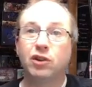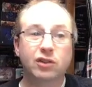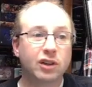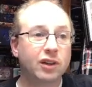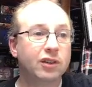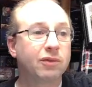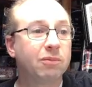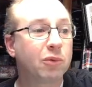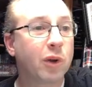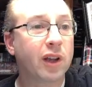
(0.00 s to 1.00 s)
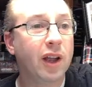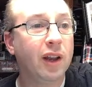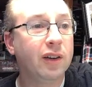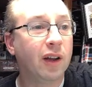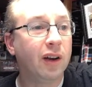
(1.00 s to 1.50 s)
to get these quick
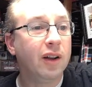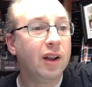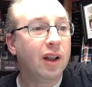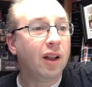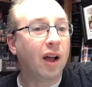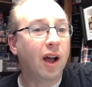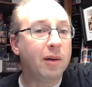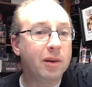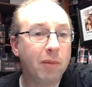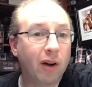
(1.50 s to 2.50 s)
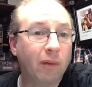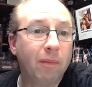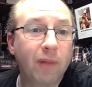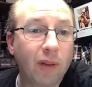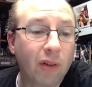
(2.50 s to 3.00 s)
and done. I need metal.
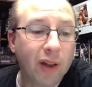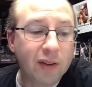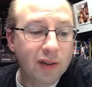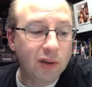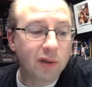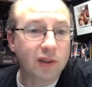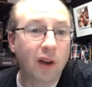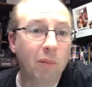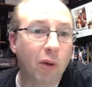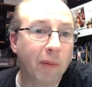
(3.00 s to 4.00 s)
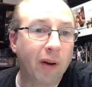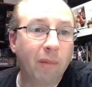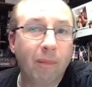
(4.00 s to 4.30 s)
Let's use gunbolt metal.